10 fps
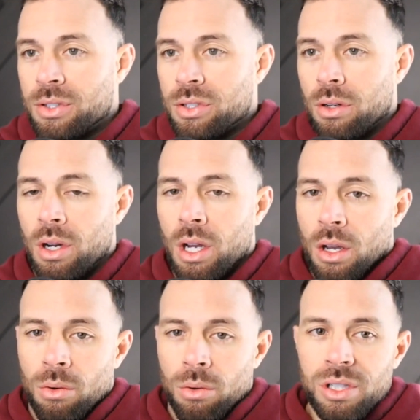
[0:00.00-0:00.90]
And so
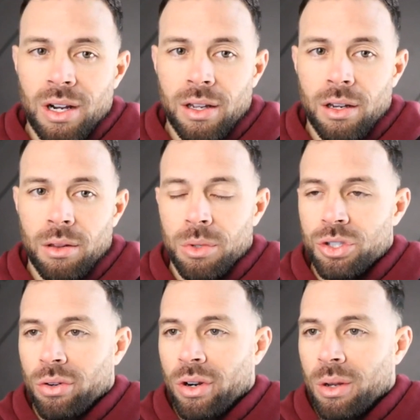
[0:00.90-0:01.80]
we're talking to the
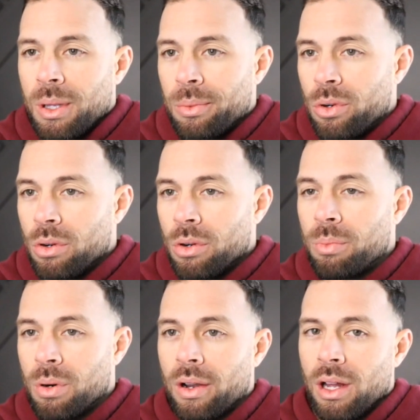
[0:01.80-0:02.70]
majority of people who are
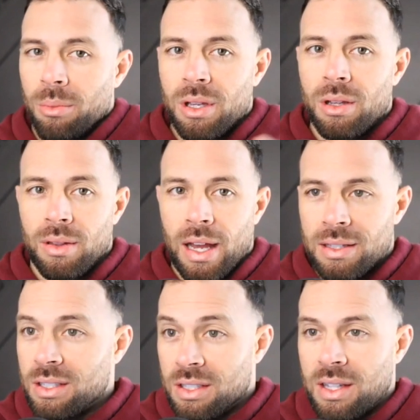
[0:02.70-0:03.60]
probably going to be in
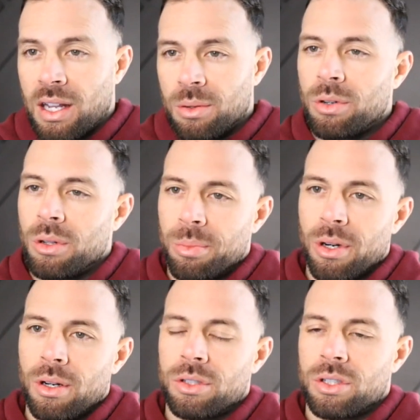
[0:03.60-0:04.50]
that sustainable
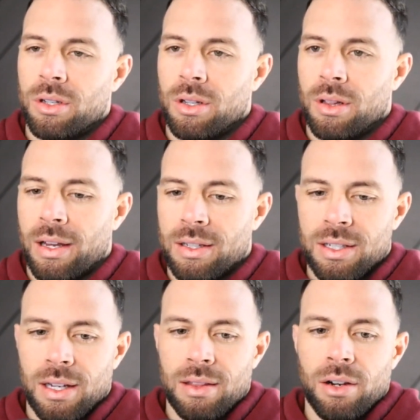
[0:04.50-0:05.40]
approach. That, like I
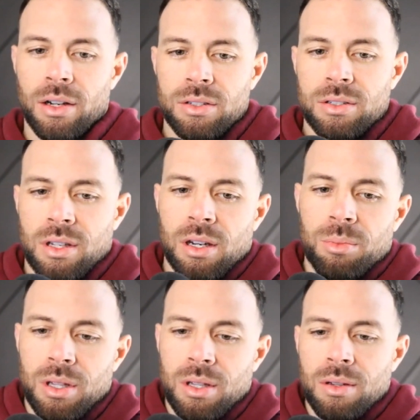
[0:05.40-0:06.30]
said, there is going to
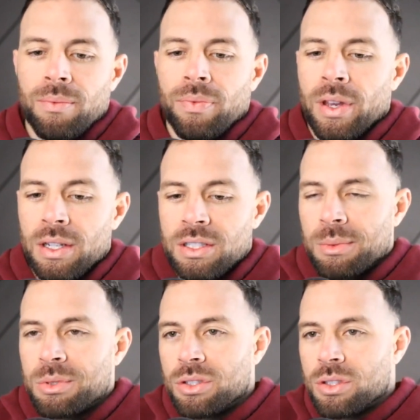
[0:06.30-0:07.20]
be
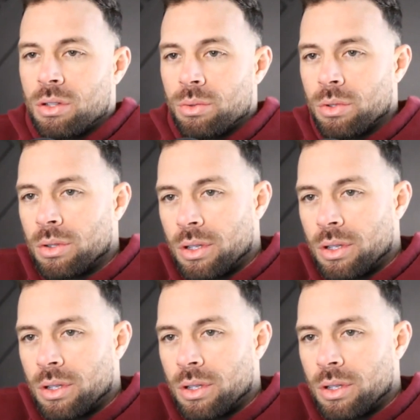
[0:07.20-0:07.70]
exceptions to the rule.